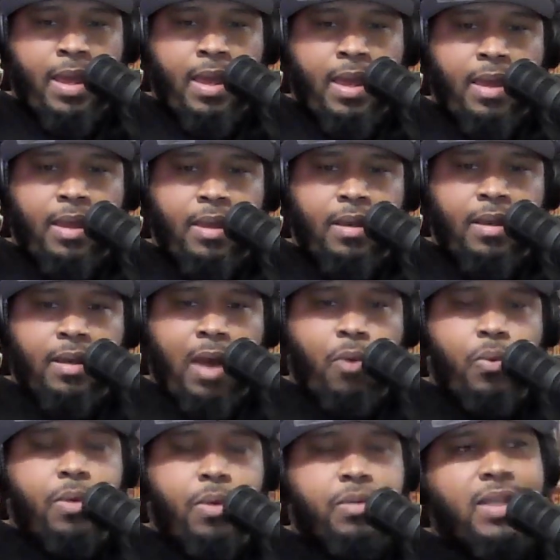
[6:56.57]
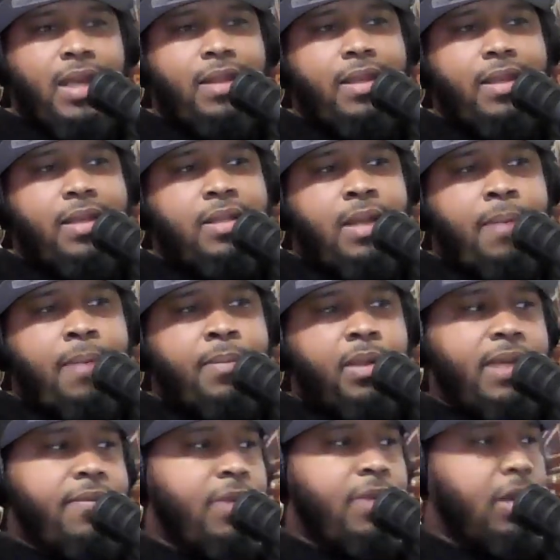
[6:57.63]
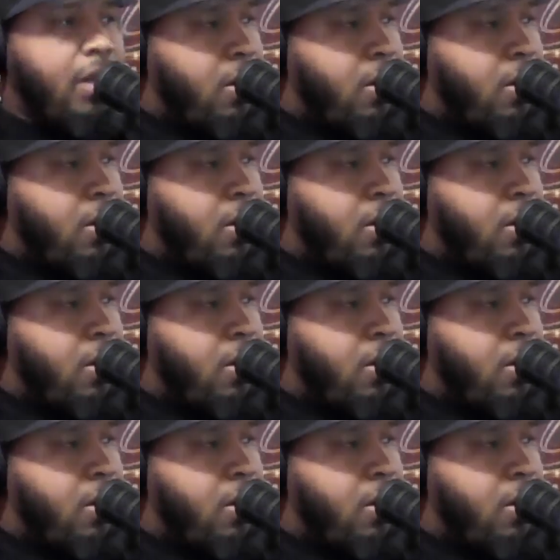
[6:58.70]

And I will say this, and I'm going to leave